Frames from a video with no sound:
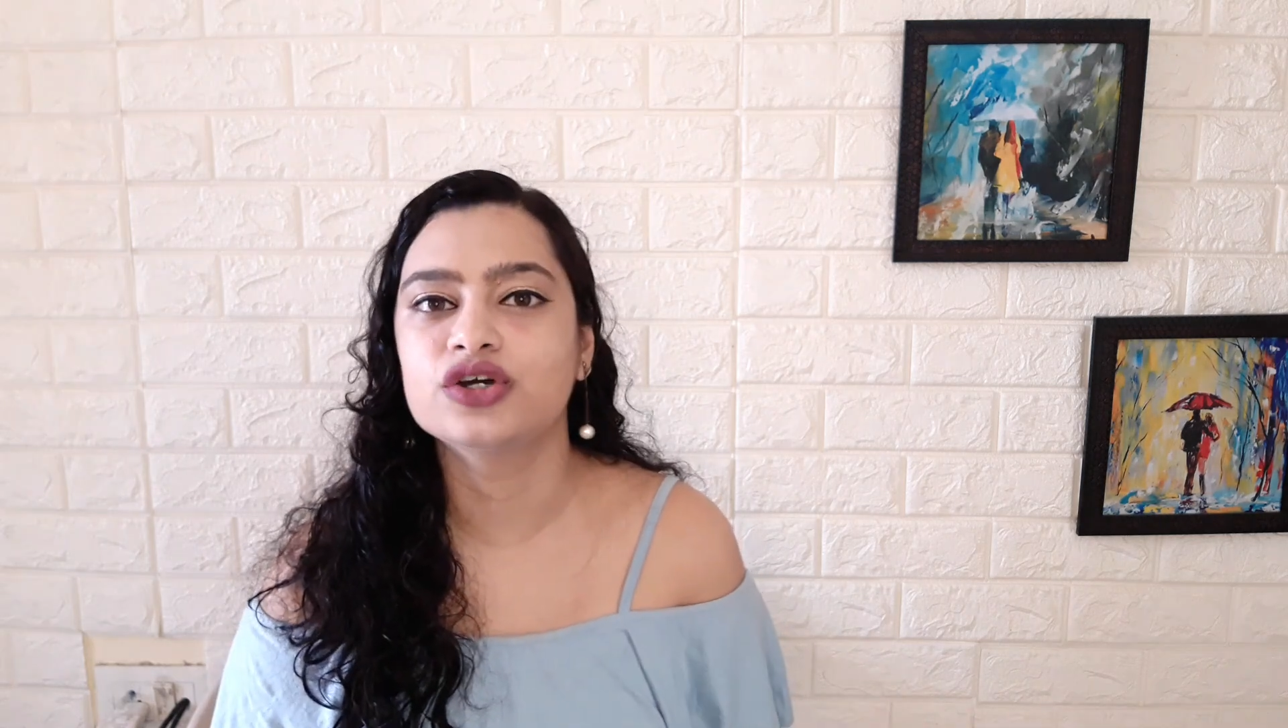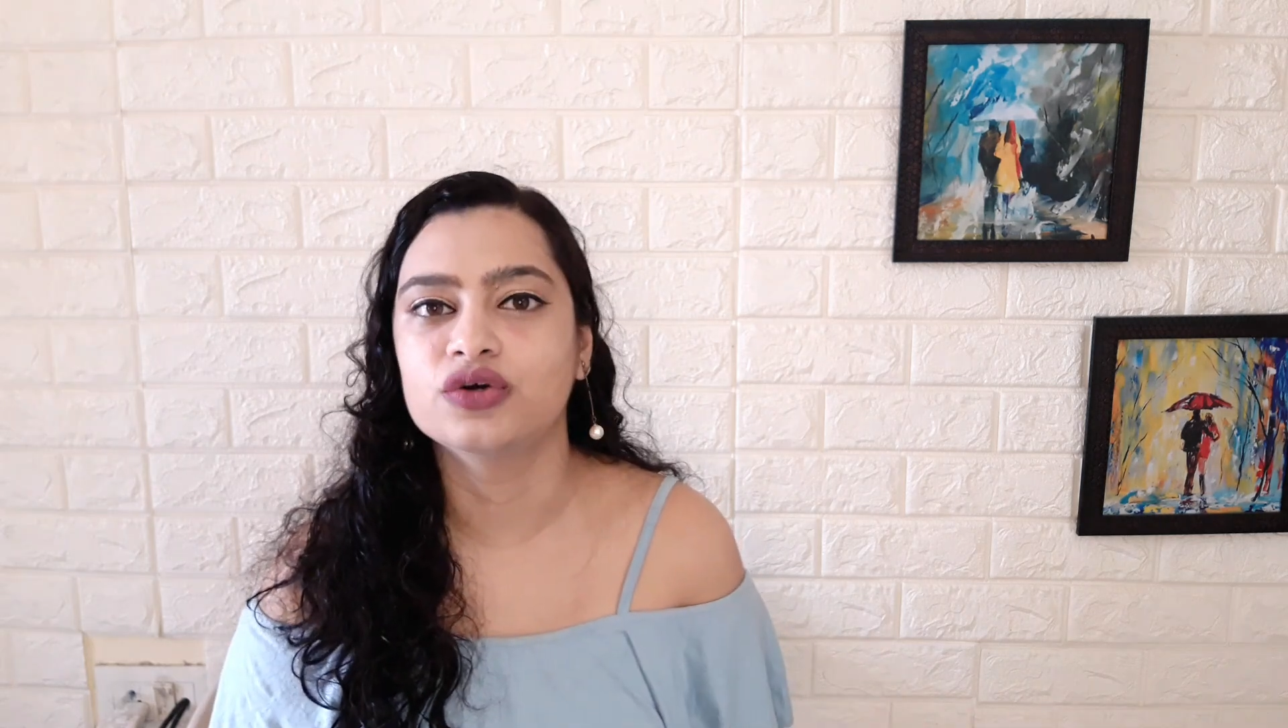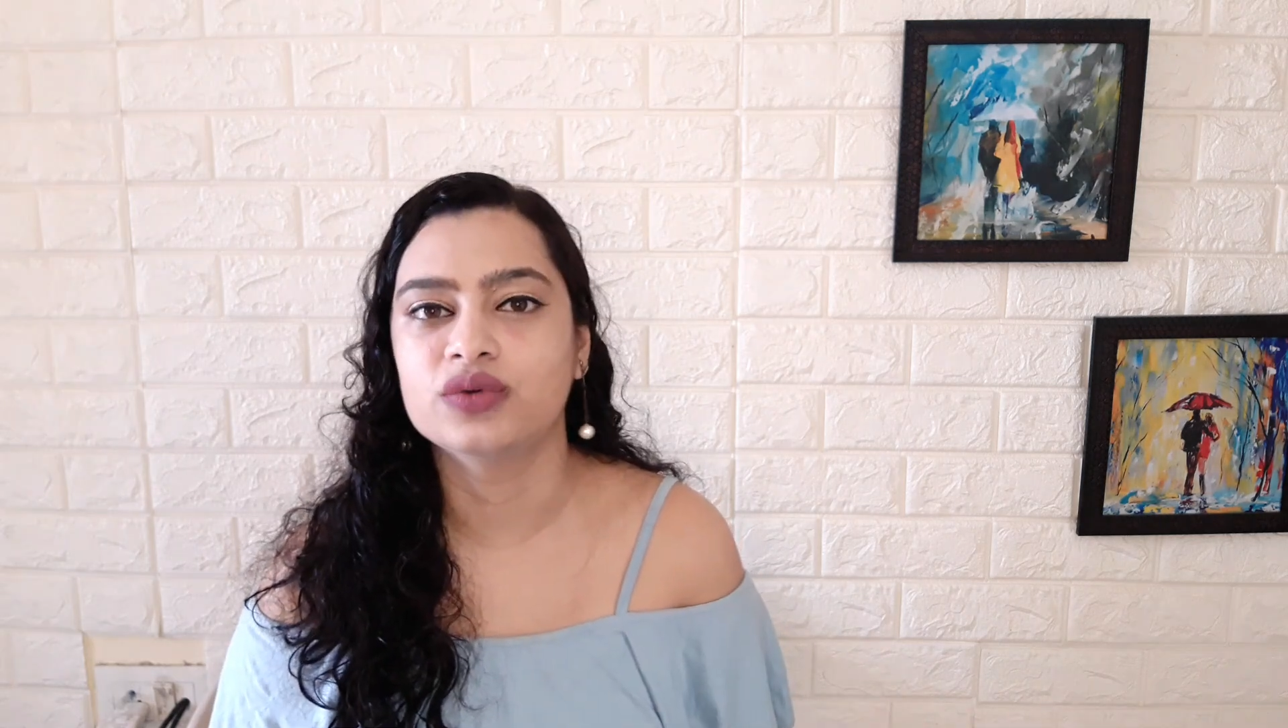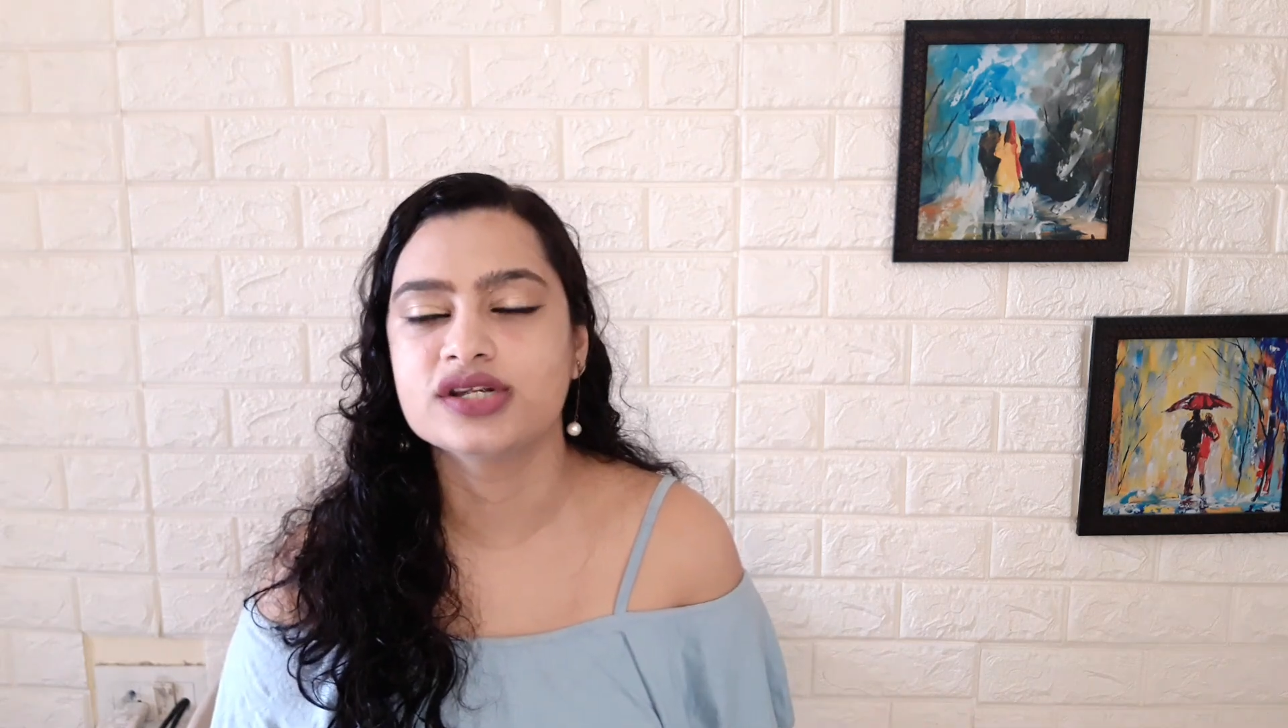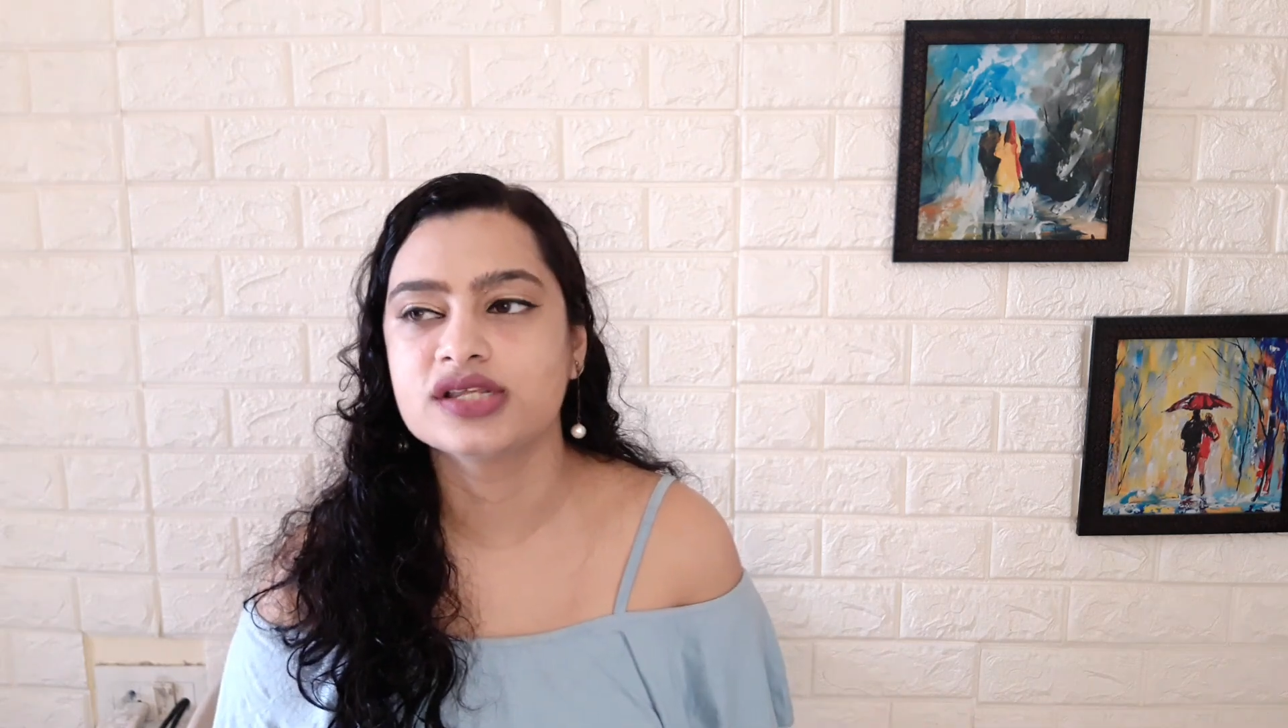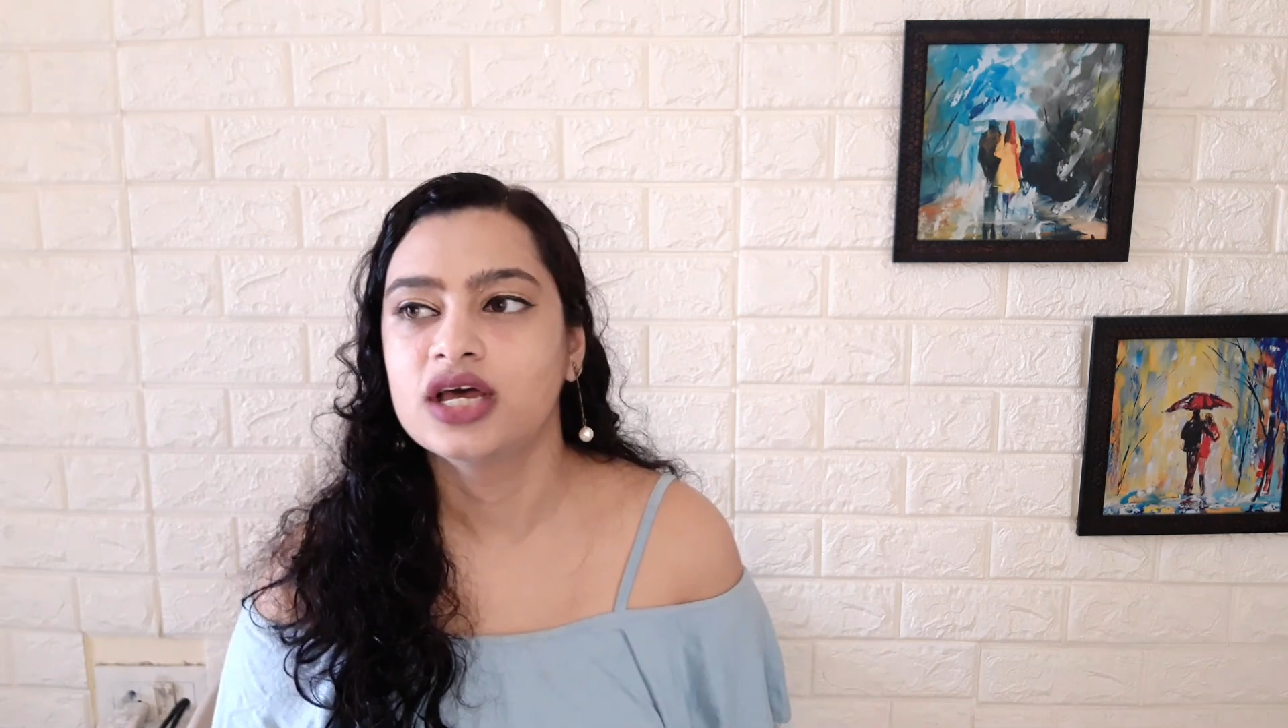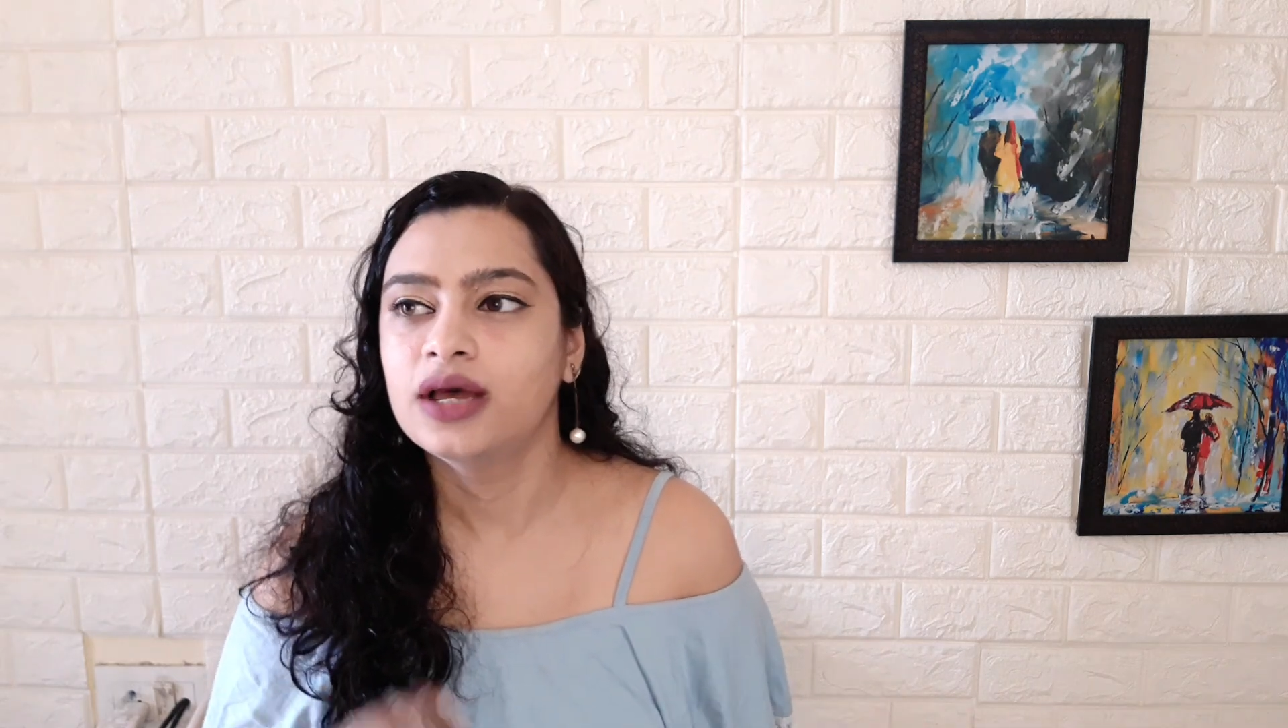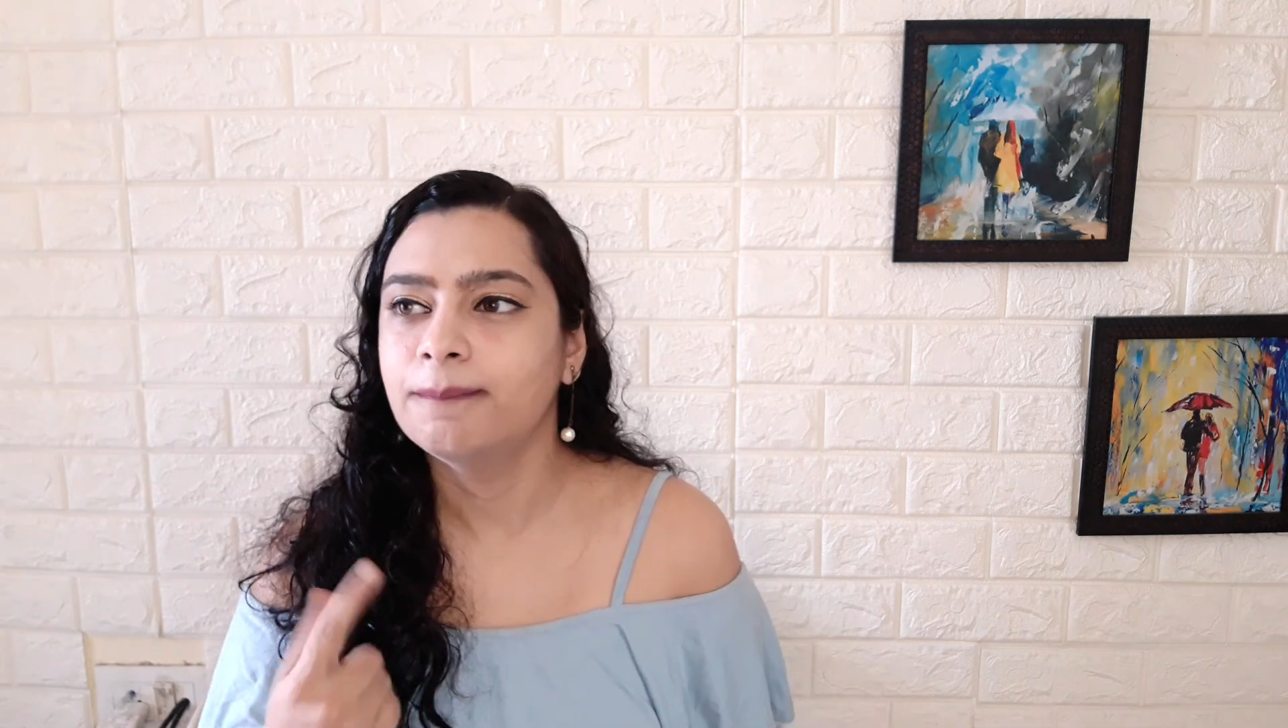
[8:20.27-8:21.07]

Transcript: Universe.